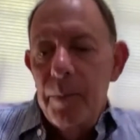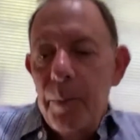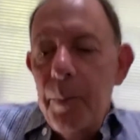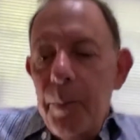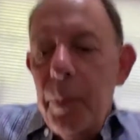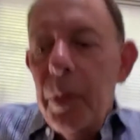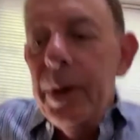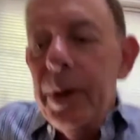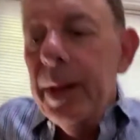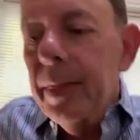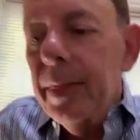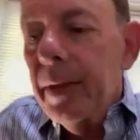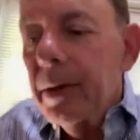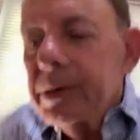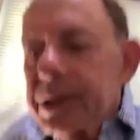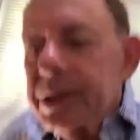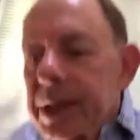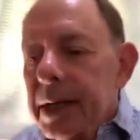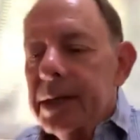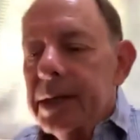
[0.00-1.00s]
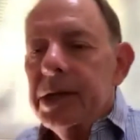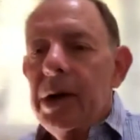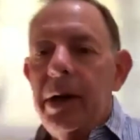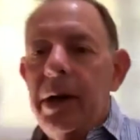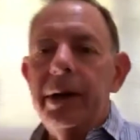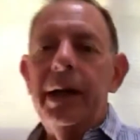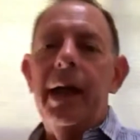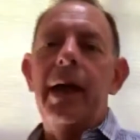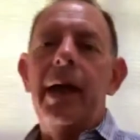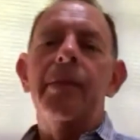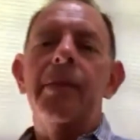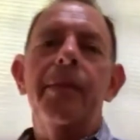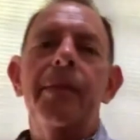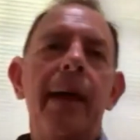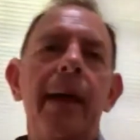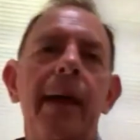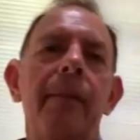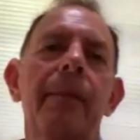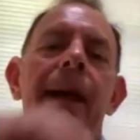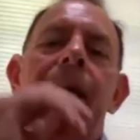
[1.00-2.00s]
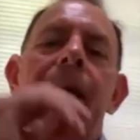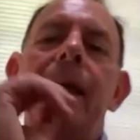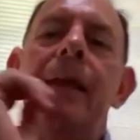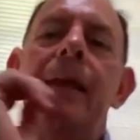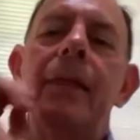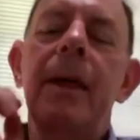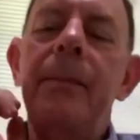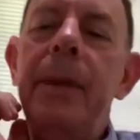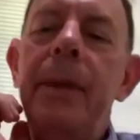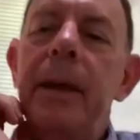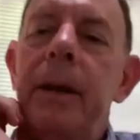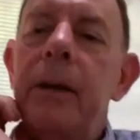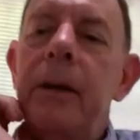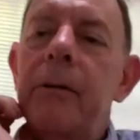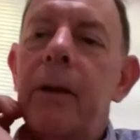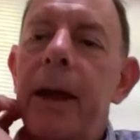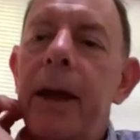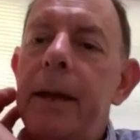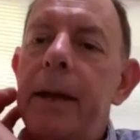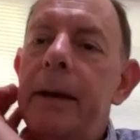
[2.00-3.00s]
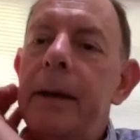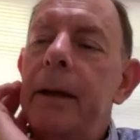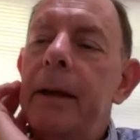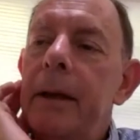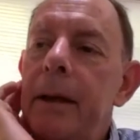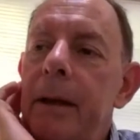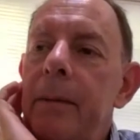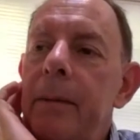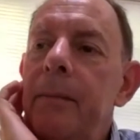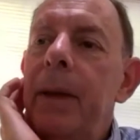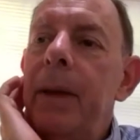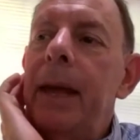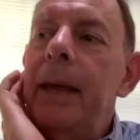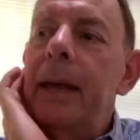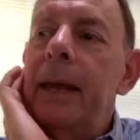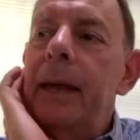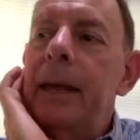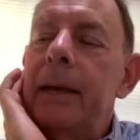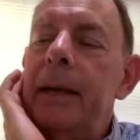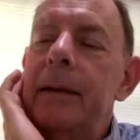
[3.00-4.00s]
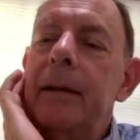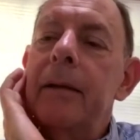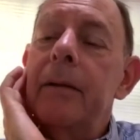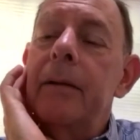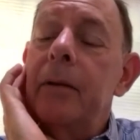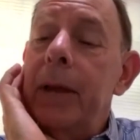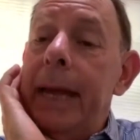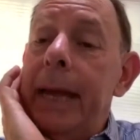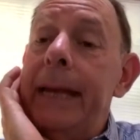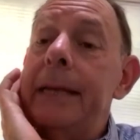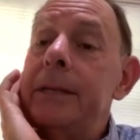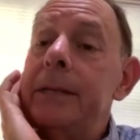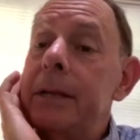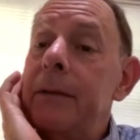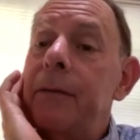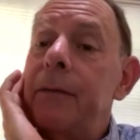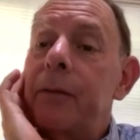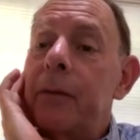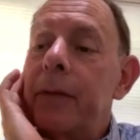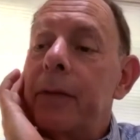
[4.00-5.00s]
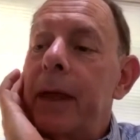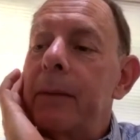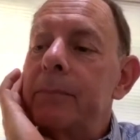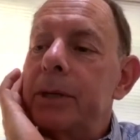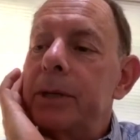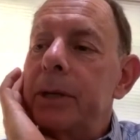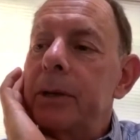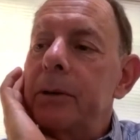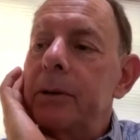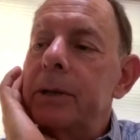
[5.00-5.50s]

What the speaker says: putting those things all together, making them integrate, making it easy for them to use.